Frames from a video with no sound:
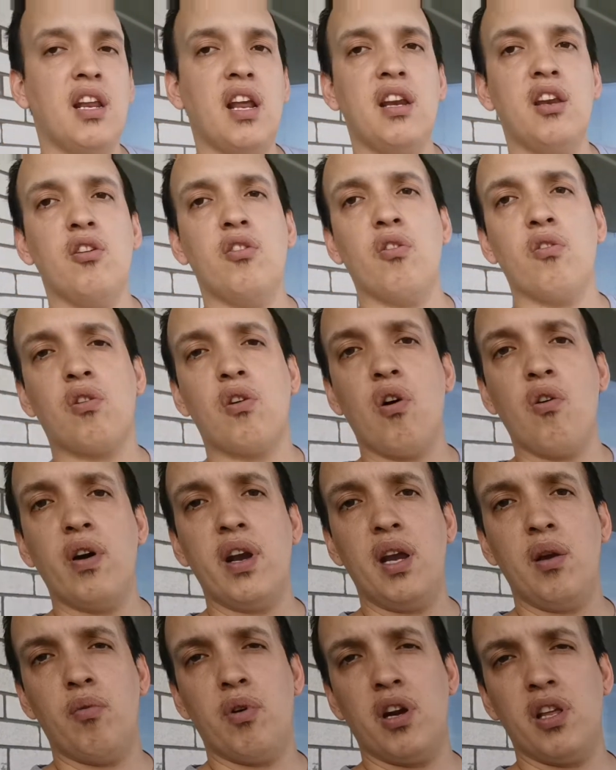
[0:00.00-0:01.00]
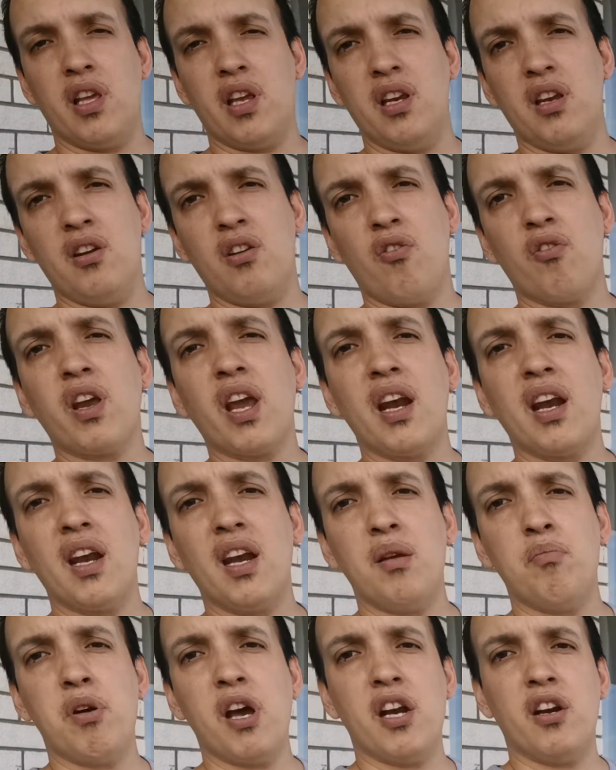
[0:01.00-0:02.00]
Then you don't go anywhere, then you don't get
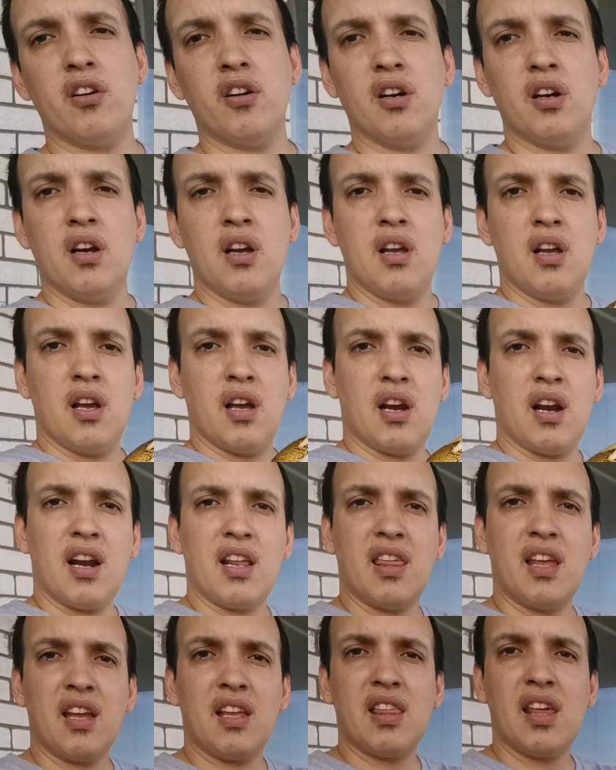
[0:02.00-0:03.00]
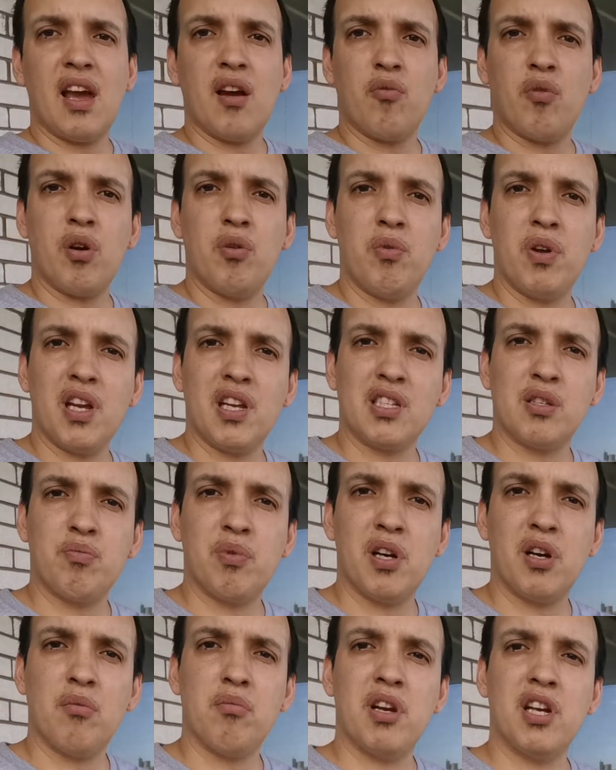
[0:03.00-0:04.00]
any better. And I think that when we
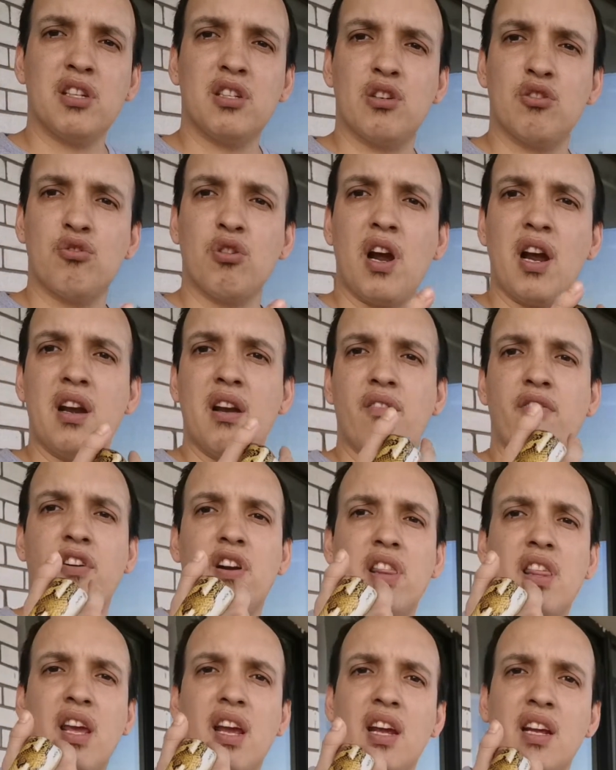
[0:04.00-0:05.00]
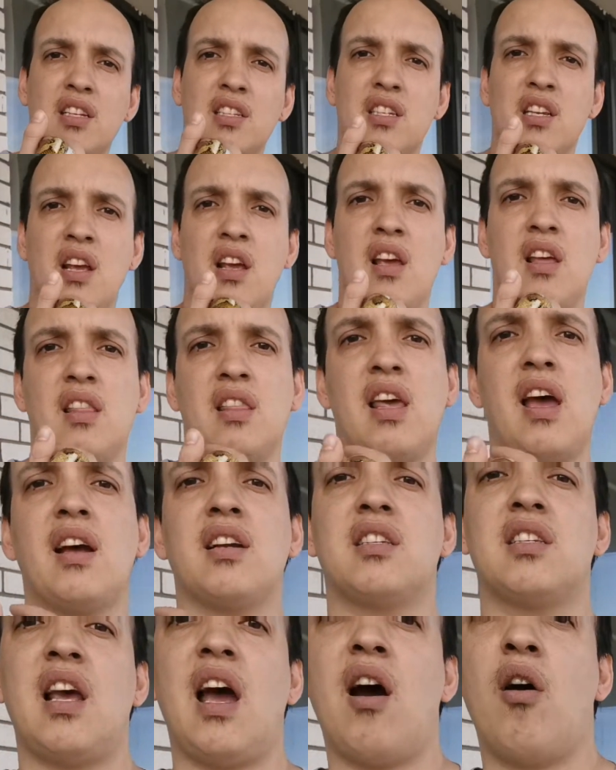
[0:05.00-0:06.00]
experiment and try different things,
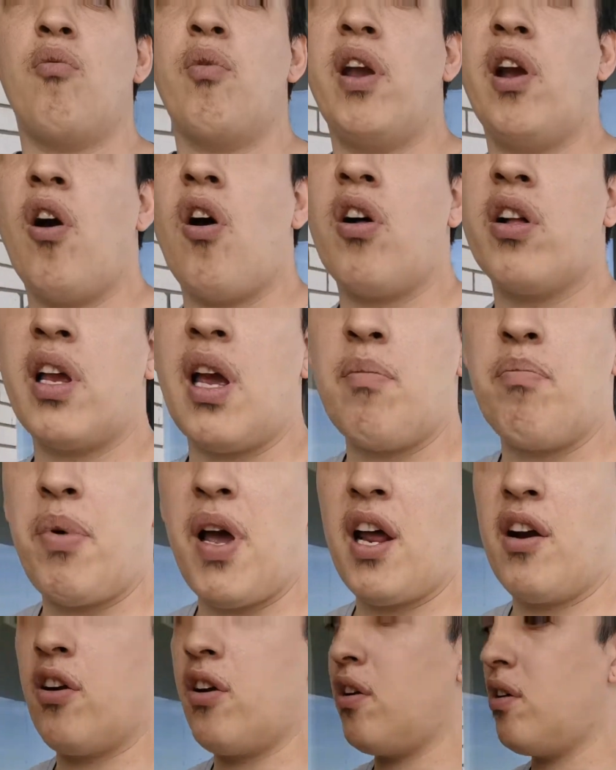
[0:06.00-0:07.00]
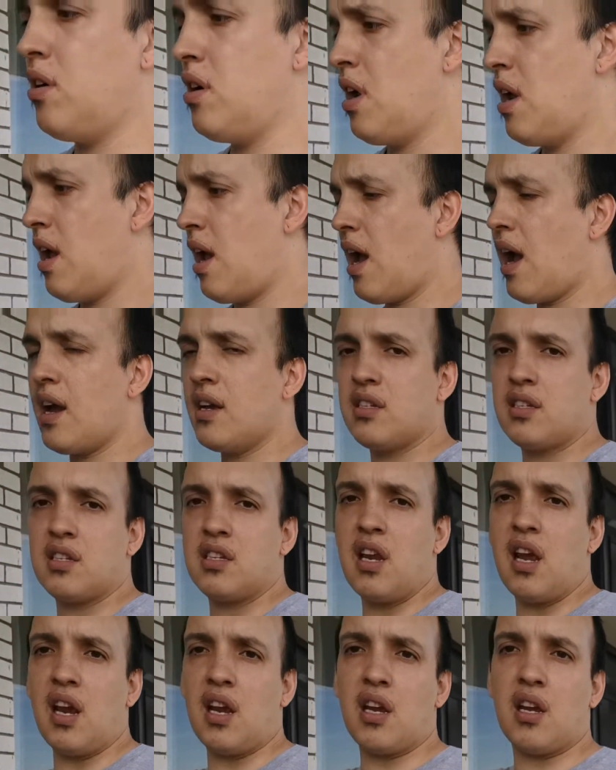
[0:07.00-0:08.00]
that's how we all get better as
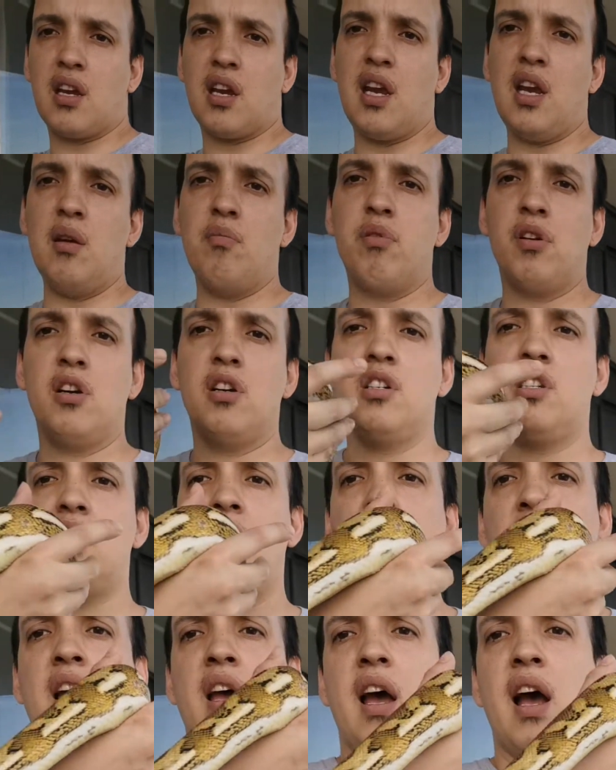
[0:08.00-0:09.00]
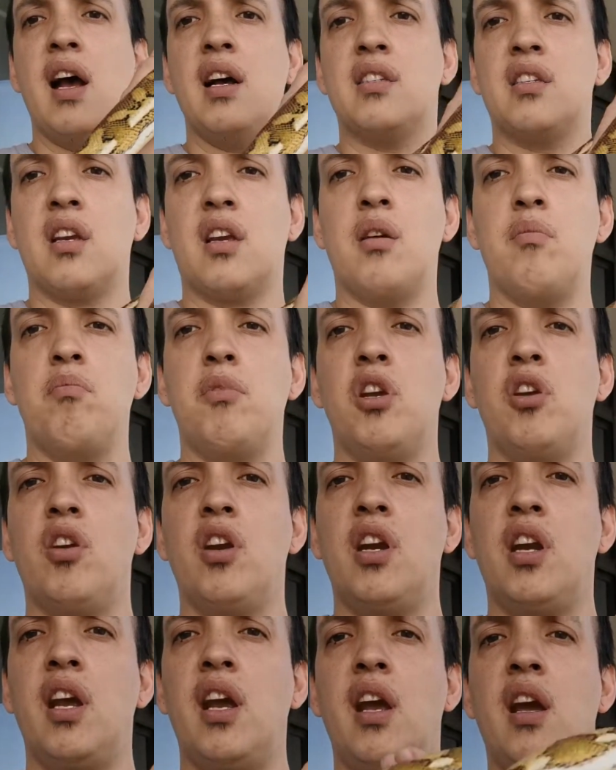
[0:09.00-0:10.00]
snake keepers, as a
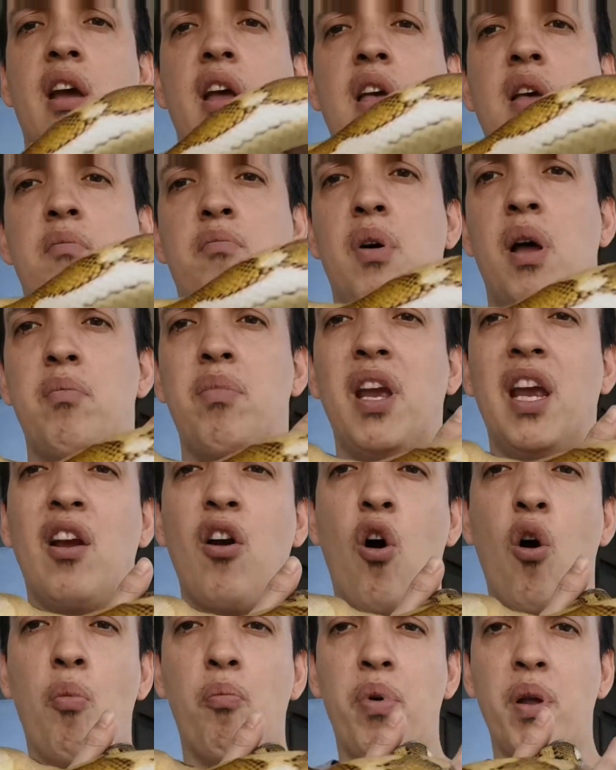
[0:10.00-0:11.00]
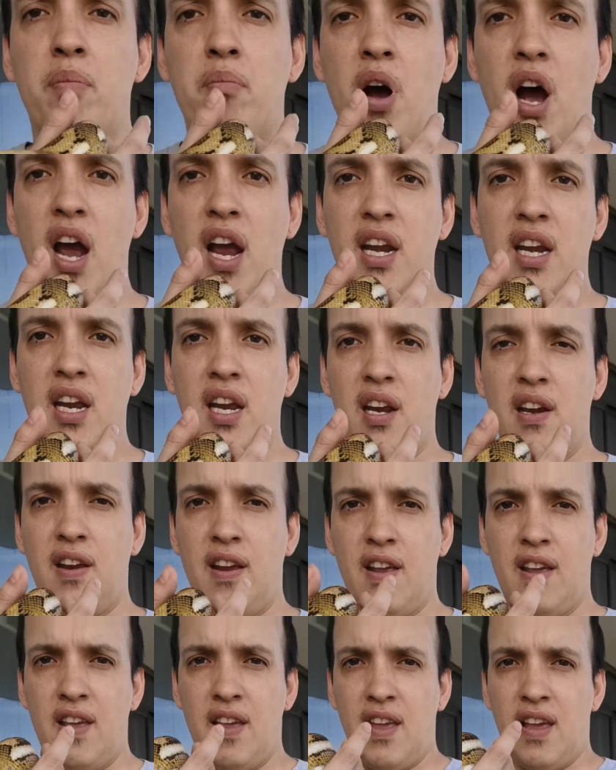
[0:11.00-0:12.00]
community, by being open-minded
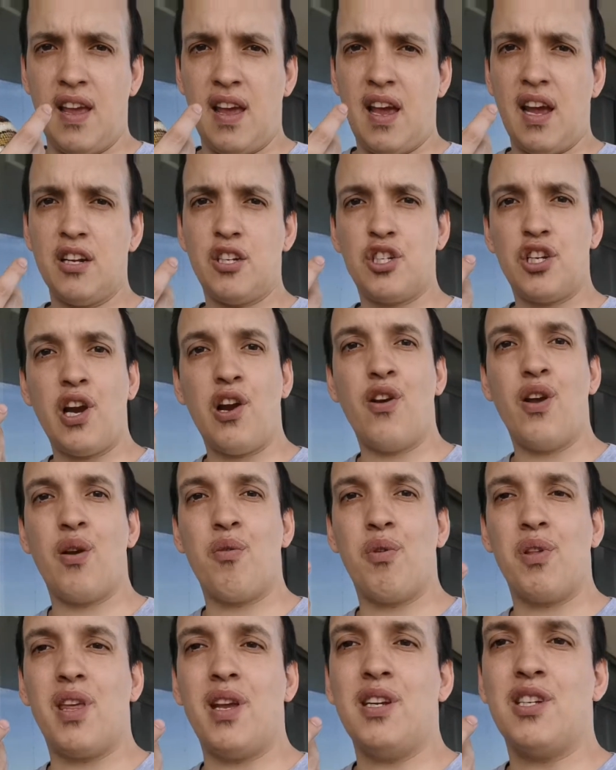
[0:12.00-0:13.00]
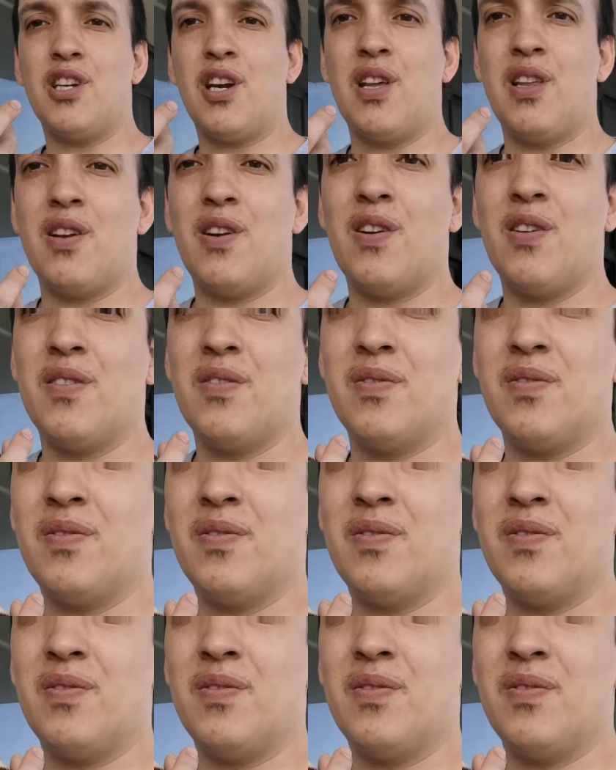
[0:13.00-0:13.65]
and sharing with each other.